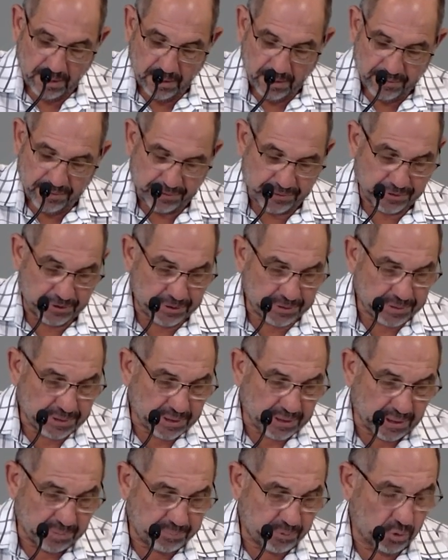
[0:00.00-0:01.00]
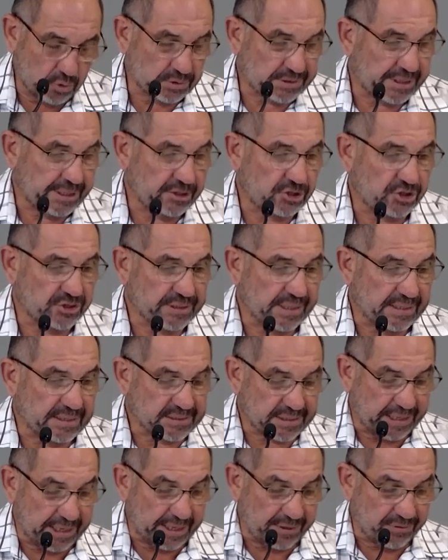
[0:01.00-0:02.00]
The third thing that Paul teaches us
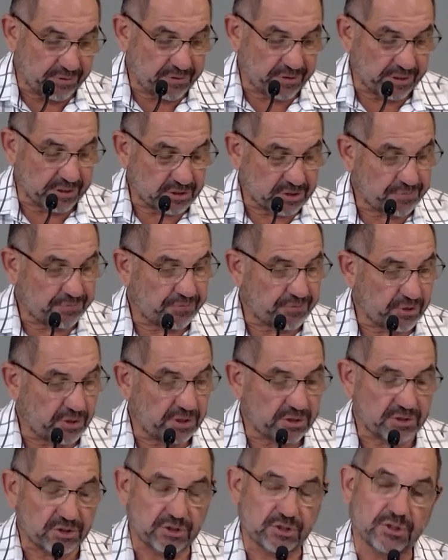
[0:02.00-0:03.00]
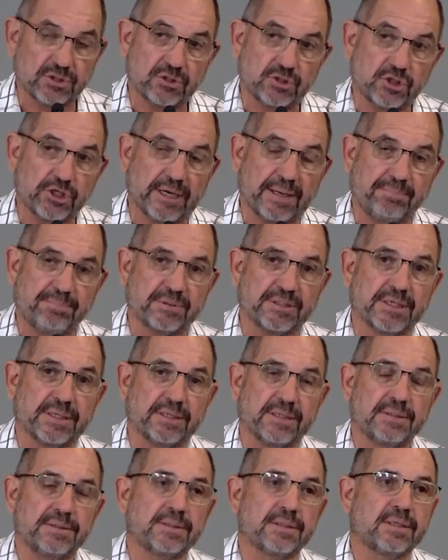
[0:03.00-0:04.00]
in this first
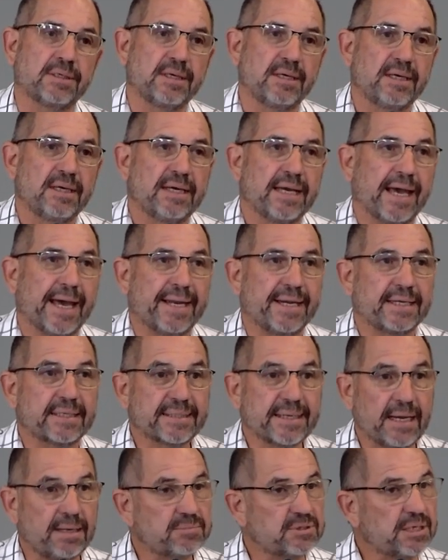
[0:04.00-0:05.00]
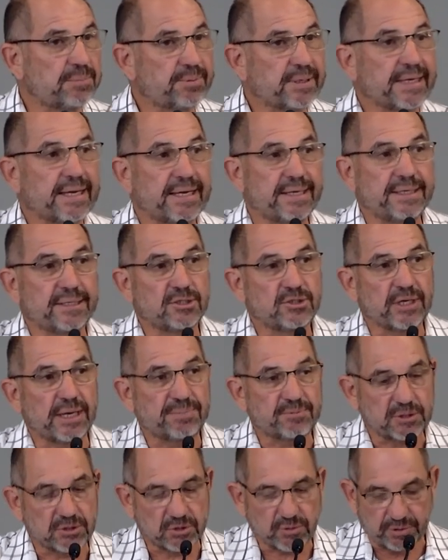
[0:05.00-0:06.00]
chapter, and it comes up again in
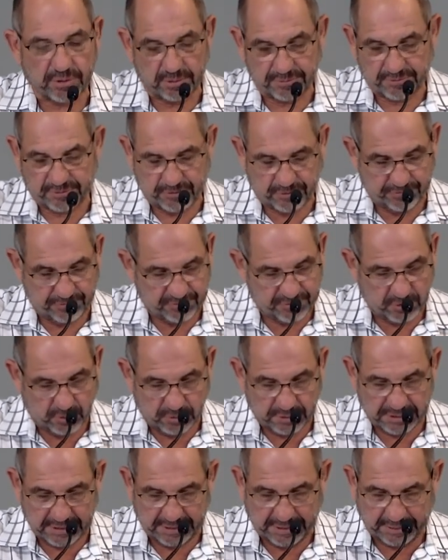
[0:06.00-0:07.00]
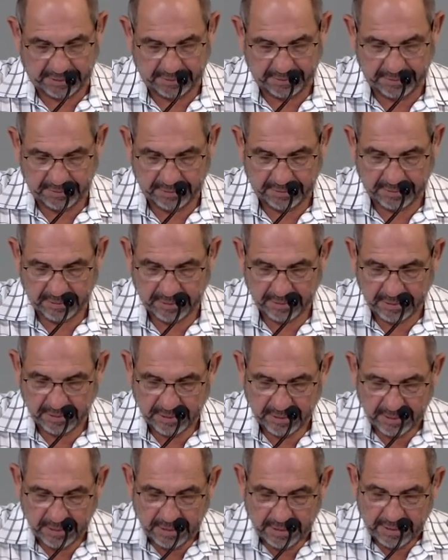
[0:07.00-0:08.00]
chapter 12 through 14,
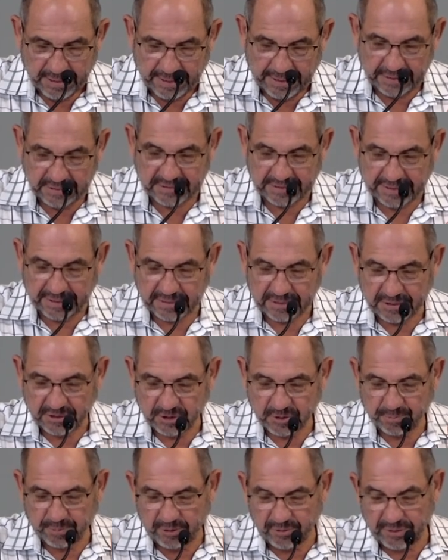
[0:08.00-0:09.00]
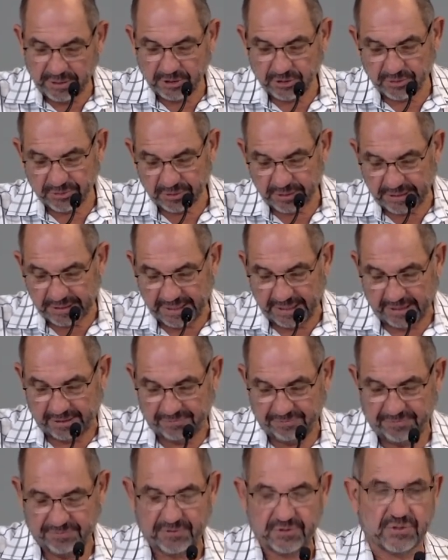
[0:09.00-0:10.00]
is that the spiritual
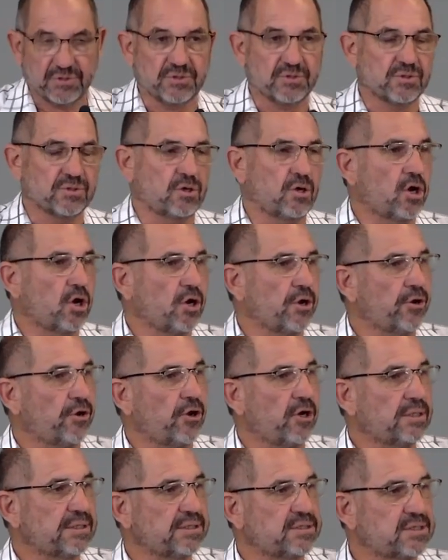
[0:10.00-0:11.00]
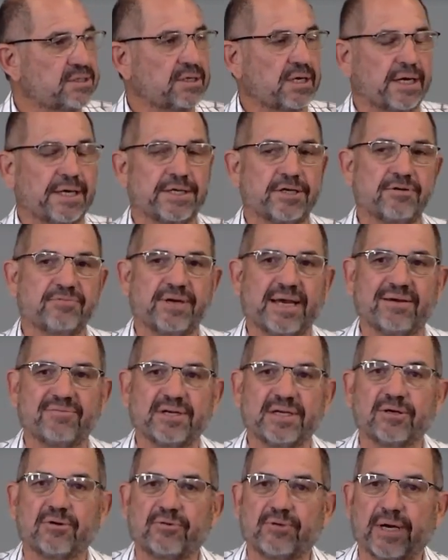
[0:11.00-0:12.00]
gifts are not a sign of
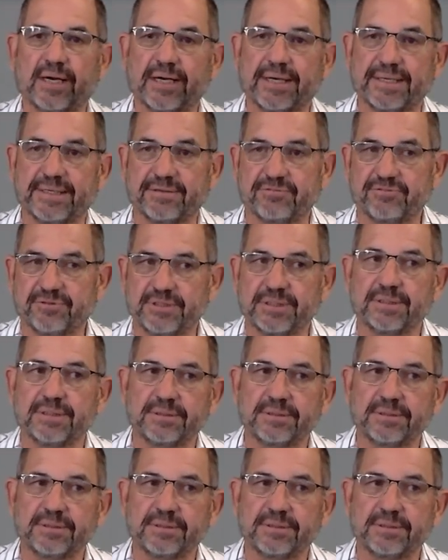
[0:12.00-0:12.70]
having arrived.